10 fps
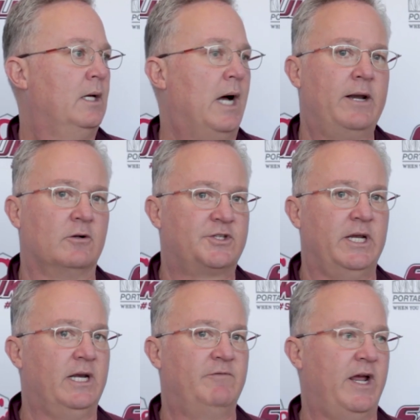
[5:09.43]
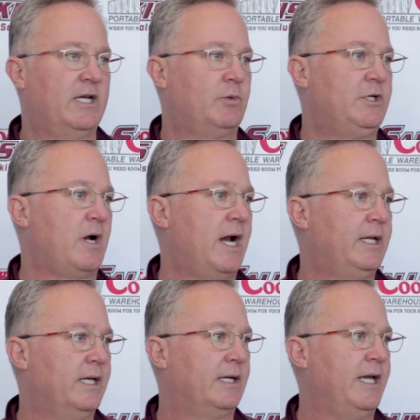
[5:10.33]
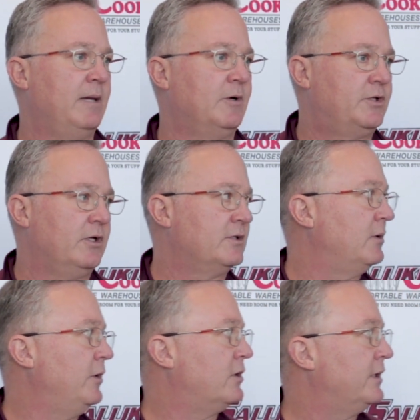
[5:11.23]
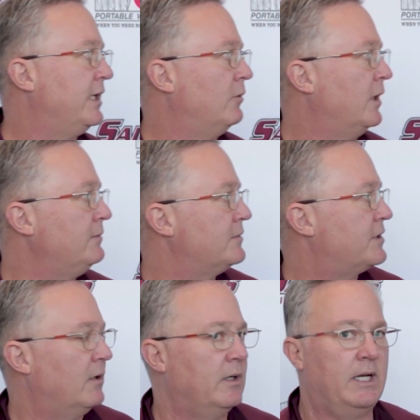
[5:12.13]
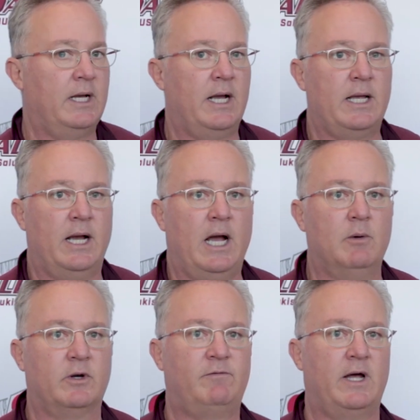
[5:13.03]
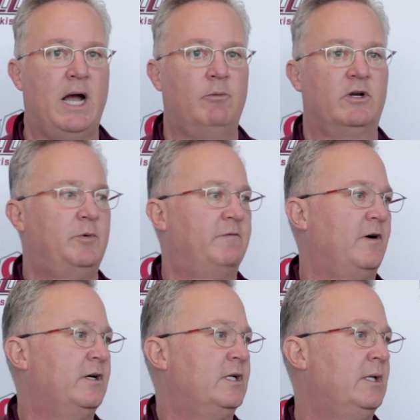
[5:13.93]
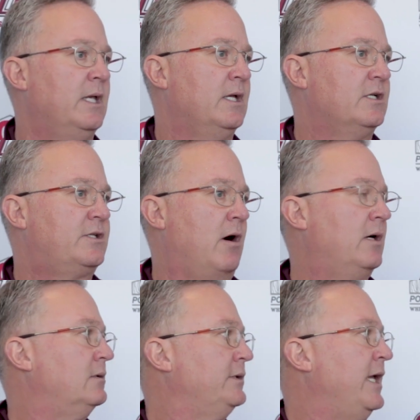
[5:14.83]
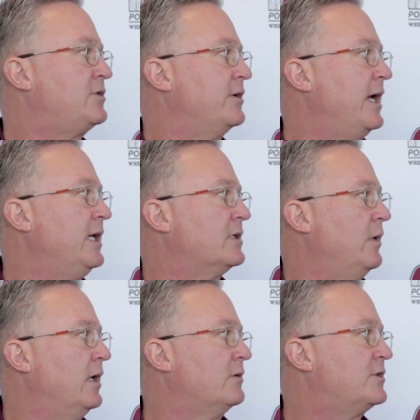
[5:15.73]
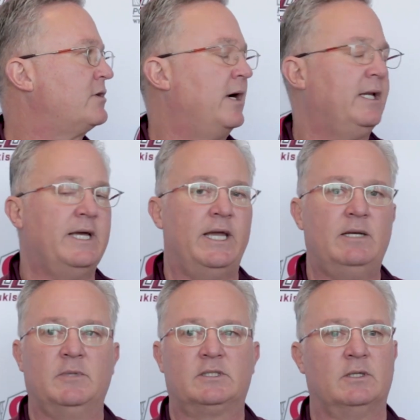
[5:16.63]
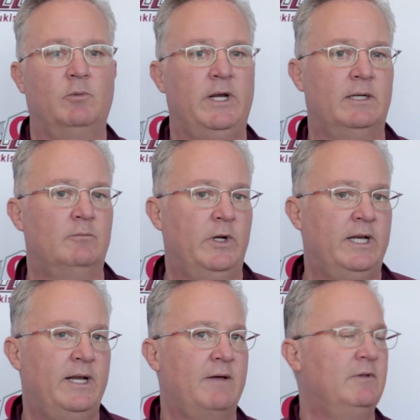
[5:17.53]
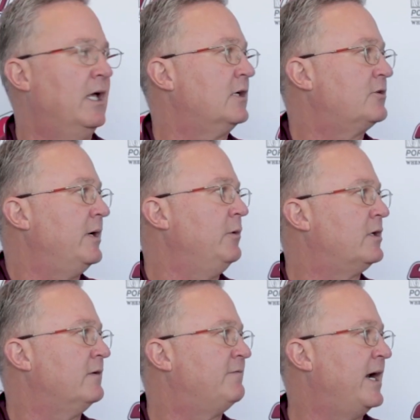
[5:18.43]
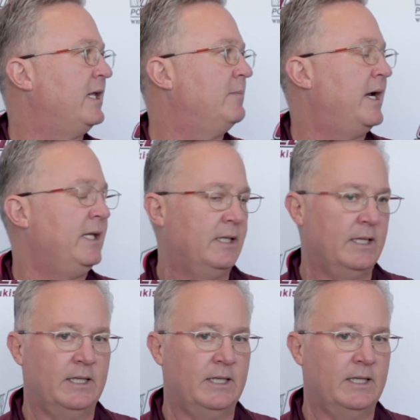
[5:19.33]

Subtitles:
I don't see any advantage. We tried to get a game on Tuesday. We couldn't get one. So I would have preferred to start yesterday as well on starting date, but we didn't have the luxury. We couldn't find anybody.